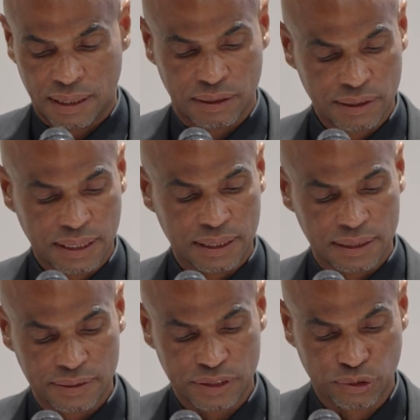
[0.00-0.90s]

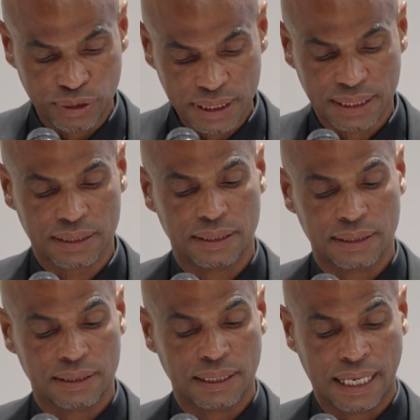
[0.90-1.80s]
look critically
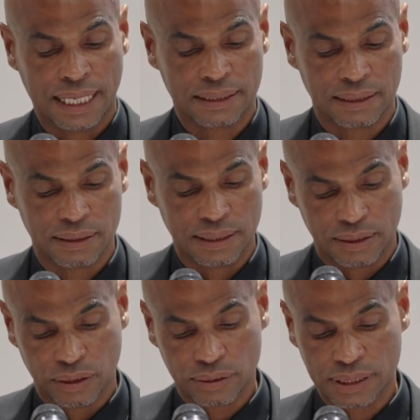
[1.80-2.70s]
at the
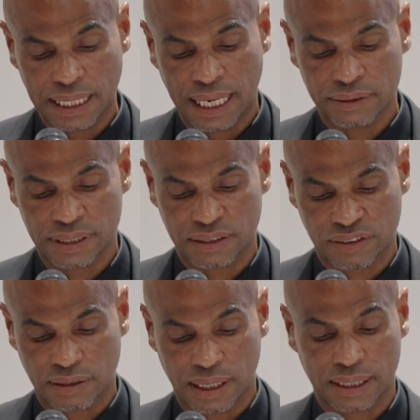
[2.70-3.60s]
local housing
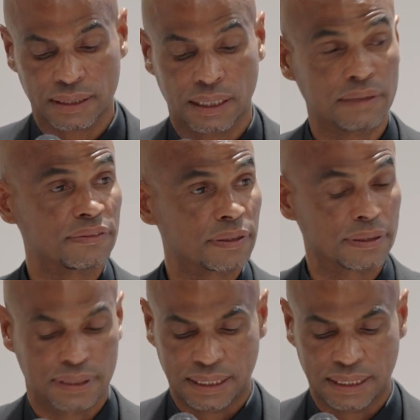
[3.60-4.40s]
stock on offer